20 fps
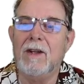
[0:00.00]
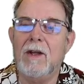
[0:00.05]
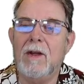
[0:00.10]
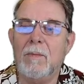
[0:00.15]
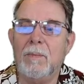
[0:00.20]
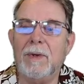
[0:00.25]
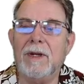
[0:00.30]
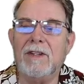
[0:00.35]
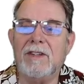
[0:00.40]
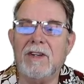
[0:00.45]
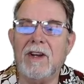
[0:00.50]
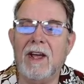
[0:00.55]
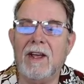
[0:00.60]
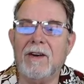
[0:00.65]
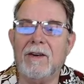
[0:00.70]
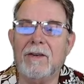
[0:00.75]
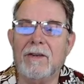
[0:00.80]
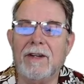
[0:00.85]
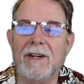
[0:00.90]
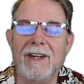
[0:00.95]
be
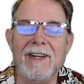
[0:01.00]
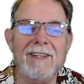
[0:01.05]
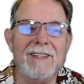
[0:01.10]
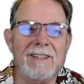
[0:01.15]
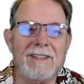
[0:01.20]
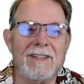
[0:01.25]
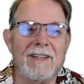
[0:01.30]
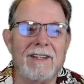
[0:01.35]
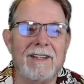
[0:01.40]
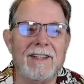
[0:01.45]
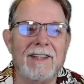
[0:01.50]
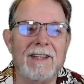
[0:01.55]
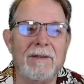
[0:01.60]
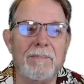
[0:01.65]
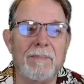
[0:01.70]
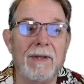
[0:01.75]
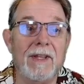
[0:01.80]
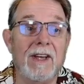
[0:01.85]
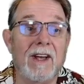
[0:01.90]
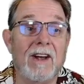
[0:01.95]
shattered instantly
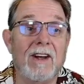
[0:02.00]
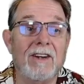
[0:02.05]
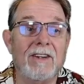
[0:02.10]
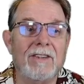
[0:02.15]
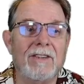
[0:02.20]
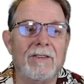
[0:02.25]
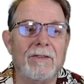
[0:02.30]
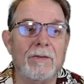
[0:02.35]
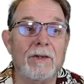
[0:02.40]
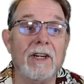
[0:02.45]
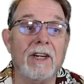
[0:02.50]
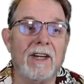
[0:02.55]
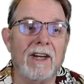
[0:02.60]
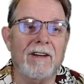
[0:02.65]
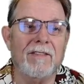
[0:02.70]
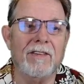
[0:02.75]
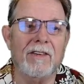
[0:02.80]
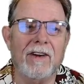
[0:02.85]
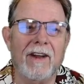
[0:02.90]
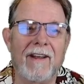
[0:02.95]
beyond
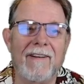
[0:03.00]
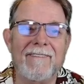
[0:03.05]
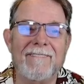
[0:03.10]
recovery.